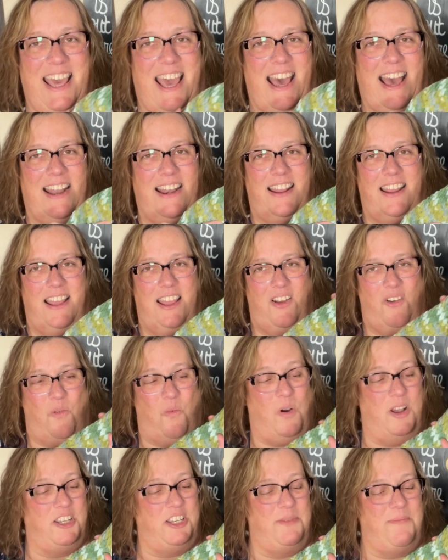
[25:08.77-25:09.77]
that
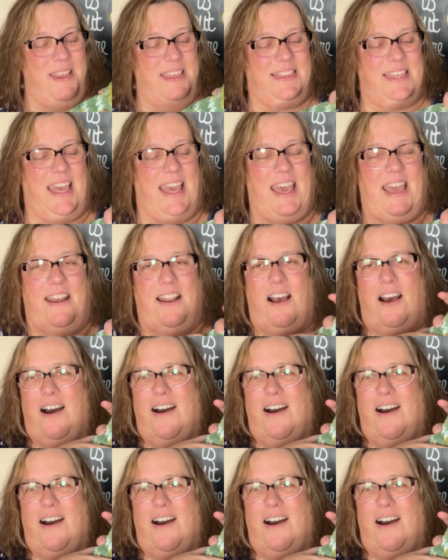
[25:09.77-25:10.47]
once you make the head,